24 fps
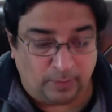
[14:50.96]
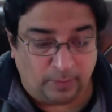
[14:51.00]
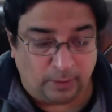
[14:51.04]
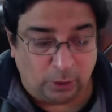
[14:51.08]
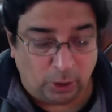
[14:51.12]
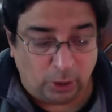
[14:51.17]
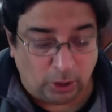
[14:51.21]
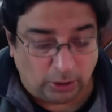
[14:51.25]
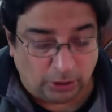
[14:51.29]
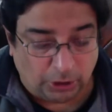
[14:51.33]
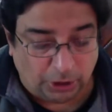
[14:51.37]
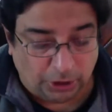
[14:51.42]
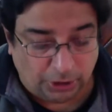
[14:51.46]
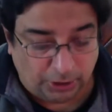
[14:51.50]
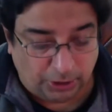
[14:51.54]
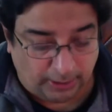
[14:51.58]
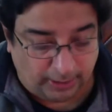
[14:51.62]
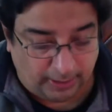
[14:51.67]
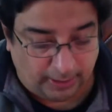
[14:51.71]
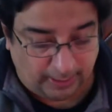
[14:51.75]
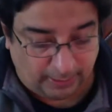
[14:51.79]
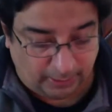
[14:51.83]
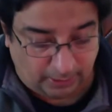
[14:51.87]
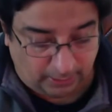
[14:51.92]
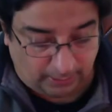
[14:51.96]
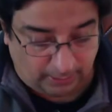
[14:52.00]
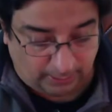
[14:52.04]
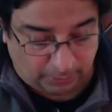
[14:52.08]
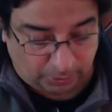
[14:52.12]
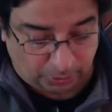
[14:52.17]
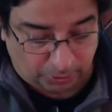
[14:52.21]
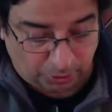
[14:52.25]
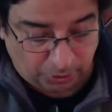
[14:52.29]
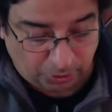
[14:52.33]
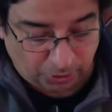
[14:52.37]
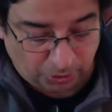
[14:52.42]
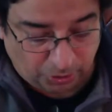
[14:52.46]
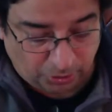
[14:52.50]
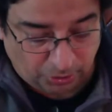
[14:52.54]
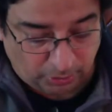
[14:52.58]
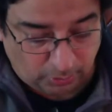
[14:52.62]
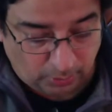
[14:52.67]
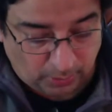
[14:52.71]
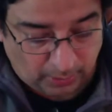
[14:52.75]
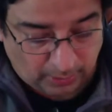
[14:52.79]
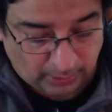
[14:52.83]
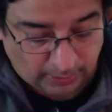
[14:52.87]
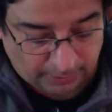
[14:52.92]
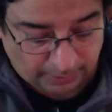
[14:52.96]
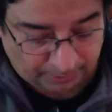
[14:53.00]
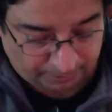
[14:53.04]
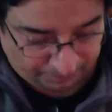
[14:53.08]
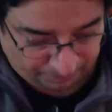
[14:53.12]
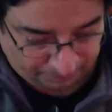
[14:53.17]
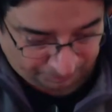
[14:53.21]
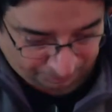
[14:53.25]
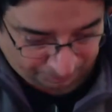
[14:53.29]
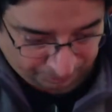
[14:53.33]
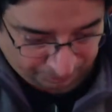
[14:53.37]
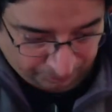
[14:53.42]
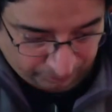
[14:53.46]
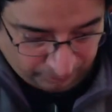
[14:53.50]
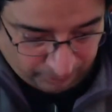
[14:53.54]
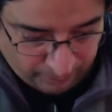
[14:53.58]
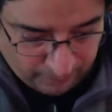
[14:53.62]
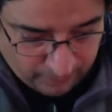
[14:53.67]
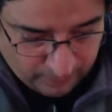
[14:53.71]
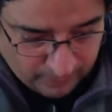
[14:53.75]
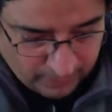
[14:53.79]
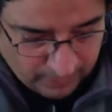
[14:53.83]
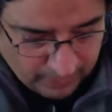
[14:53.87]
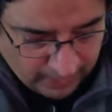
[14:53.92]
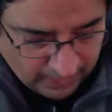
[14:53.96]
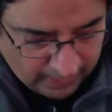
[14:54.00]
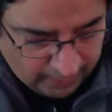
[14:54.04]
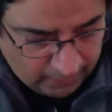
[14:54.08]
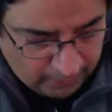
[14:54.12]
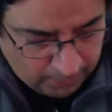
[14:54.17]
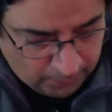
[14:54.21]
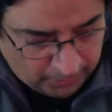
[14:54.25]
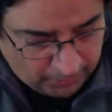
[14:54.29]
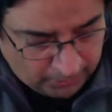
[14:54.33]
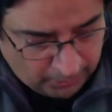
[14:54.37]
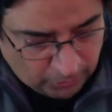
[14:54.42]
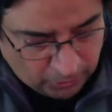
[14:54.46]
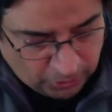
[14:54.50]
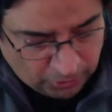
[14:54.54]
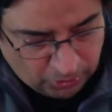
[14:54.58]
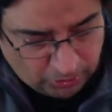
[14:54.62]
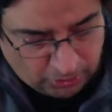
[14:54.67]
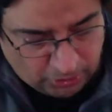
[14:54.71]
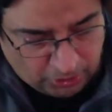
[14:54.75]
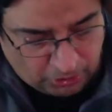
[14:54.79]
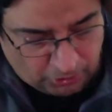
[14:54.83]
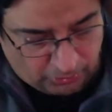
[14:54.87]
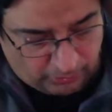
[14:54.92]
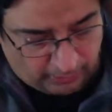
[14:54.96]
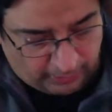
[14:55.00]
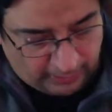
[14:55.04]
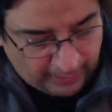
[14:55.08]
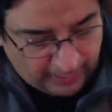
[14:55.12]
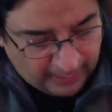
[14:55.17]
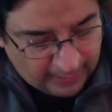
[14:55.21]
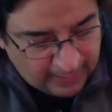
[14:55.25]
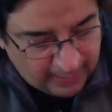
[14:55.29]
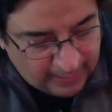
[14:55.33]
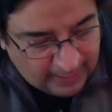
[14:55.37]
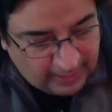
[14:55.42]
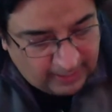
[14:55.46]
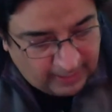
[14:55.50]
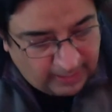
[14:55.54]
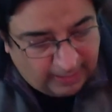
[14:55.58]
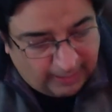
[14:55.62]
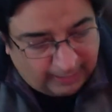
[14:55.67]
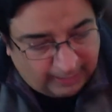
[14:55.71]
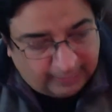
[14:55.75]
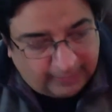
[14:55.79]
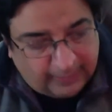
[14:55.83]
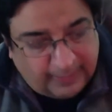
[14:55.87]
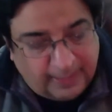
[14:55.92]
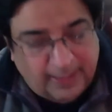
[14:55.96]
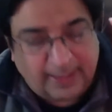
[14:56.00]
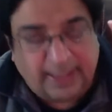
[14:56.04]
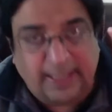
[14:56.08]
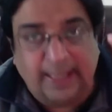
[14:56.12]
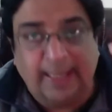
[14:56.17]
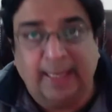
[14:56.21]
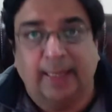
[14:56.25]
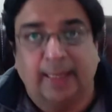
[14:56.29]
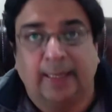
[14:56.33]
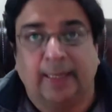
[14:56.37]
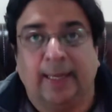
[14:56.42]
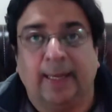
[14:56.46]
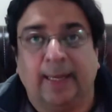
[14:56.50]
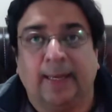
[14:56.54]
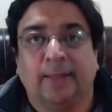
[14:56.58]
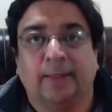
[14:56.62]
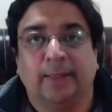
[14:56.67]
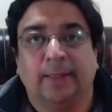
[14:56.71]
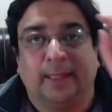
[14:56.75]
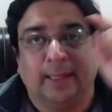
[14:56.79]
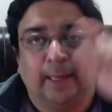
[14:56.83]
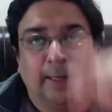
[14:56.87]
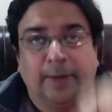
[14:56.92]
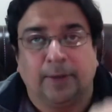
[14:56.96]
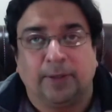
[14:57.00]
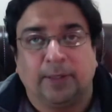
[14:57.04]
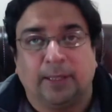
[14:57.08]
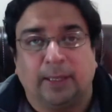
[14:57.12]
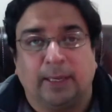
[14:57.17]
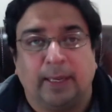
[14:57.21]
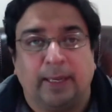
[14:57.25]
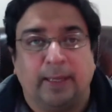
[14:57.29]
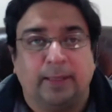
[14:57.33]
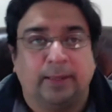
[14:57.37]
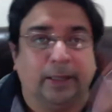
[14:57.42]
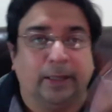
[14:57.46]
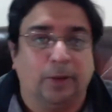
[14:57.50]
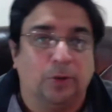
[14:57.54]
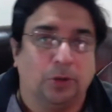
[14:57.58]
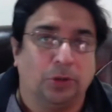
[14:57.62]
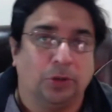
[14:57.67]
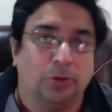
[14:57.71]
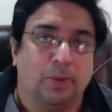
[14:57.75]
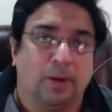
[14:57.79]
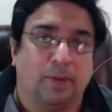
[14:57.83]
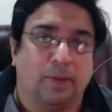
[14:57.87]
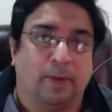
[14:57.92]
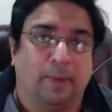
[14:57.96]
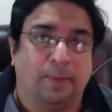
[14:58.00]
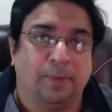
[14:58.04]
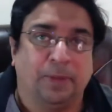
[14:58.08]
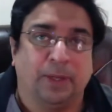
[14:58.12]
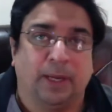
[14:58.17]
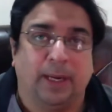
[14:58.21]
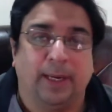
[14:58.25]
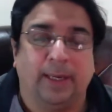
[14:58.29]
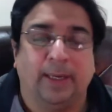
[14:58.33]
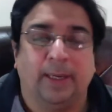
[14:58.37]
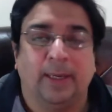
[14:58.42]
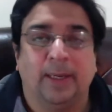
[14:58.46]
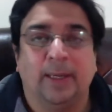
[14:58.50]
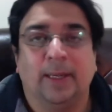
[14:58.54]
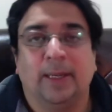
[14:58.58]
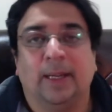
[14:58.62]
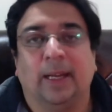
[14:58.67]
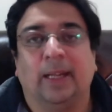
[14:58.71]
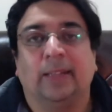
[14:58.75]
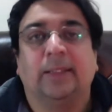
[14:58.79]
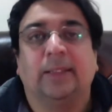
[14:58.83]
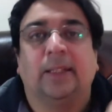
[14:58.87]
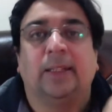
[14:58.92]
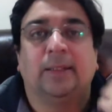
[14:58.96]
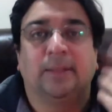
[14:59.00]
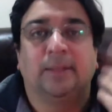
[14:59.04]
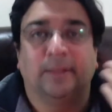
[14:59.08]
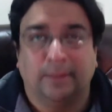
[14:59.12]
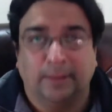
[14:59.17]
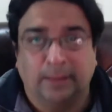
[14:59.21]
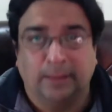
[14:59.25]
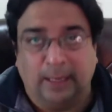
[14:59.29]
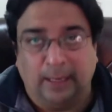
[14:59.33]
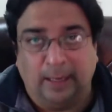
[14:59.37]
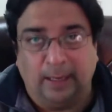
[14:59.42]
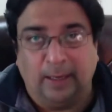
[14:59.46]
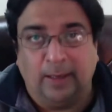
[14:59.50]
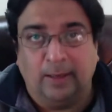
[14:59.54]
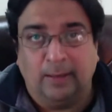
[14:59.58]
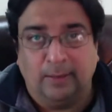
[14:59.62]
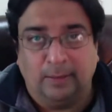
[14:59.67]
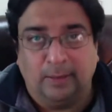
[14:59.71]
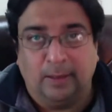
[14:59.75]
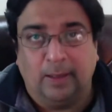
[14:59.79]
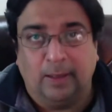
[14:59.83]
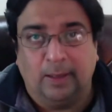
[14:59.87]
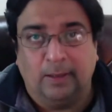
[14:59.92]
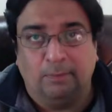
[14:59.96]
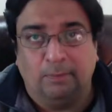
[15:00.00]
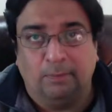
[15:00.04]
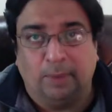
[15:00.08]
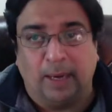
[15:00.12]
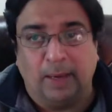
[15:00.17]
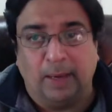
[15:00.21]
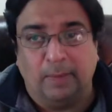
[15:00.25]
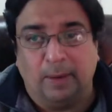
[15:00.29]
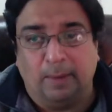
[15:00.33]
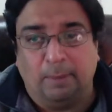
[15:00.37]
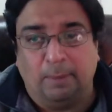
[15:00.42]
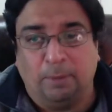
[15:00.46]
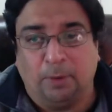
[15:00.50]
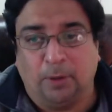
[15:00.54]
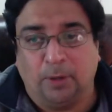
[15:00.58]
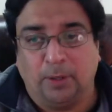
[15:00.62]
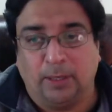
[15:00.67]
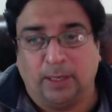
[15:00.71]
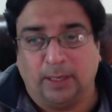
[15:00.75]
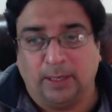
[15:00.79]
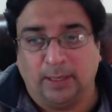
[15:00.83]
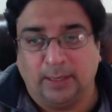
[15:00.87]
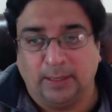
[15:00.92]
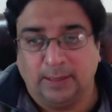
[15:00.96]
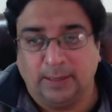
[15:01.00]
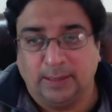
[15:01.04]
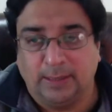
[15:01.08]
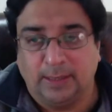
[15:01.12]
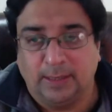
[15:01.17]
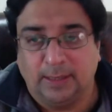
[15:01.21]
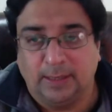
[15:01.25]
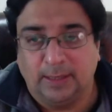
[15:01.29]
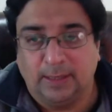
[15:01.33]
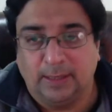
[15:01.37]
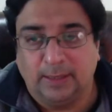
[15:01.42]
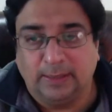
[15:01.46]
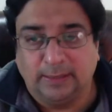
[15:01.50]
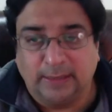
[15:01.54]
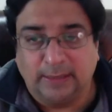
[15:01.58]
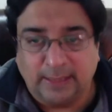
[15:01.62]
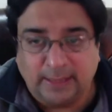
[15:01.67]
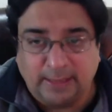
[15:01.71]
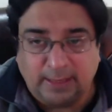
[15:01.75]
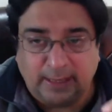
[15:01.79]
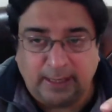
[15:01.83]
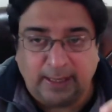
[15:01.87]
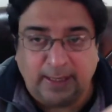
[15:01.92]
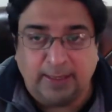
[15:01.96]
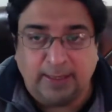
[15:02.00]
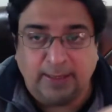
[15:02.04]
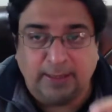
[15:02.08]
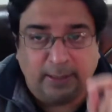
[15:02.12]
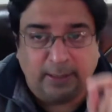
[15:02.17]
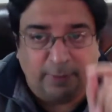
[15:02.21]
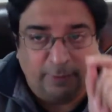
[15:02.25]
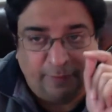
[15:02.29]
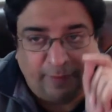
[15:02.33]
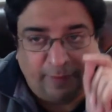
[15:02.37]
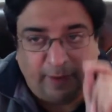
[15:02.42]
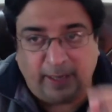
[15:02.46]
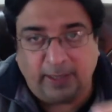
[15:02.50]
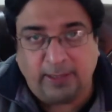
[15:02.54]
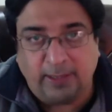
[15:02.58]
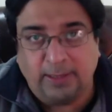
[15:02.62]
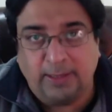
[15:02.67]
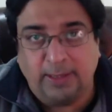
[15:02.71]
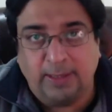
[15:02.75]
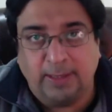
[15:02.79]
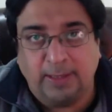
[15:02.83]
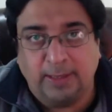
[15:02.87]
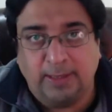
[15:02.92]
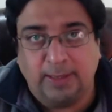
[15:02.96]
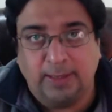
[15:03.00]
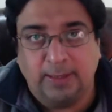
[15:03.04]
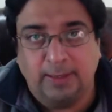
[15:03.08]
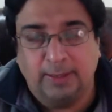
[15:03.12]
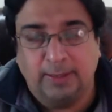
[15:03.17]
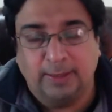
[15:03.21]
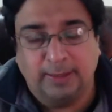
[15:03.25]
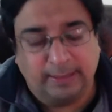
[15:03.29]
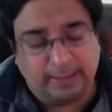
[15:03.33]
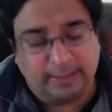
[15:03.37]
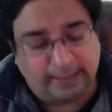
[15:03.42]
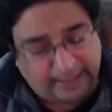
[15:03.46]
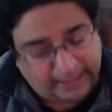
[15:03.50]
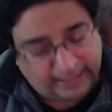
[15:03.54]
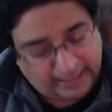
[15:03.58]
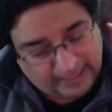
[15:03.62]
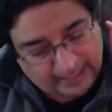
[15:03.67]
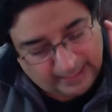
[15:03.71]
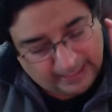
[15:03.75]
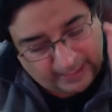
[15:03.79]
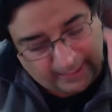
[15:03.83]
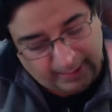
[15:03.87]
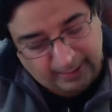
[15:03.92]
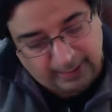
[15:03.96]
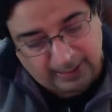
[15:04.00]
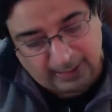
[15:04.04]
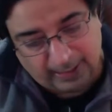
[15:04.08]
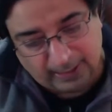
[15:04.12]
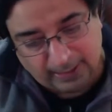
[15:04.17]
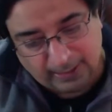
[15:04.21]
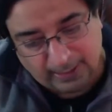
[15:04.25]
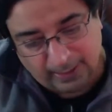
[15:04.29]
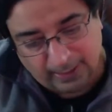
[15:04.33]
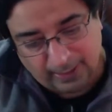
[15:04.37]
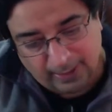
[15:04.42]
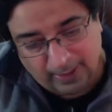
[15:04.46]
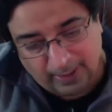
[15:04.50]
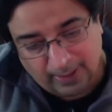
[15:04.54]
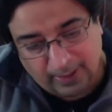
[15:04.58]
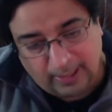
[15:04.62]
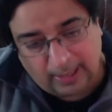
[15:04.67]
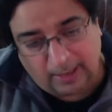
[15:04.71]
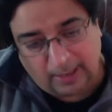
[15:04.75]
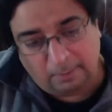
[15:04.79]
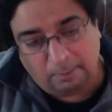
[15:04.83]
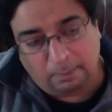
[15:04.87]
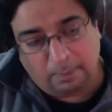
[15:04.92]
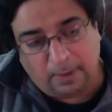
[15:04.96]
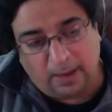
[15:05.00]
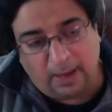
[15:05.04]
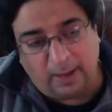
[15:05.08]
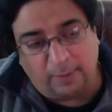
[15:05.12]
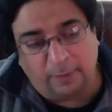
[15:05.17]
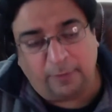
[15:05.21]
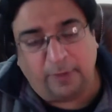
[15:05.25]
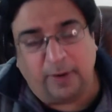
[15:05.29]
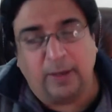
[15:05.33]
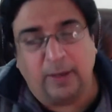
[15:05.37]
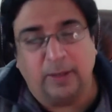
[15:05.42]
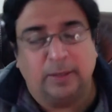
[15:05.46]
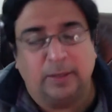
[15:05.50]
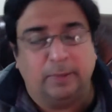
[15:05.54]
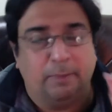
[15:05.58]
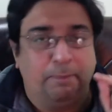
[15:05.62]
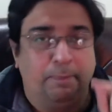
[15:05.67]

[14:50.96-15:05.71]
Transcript: launched and introduced to the world, everybody goes to the story, and then they see a link, they click on the link, they go to my website, and then they buy my product. This is the fastest, easiest, and by far the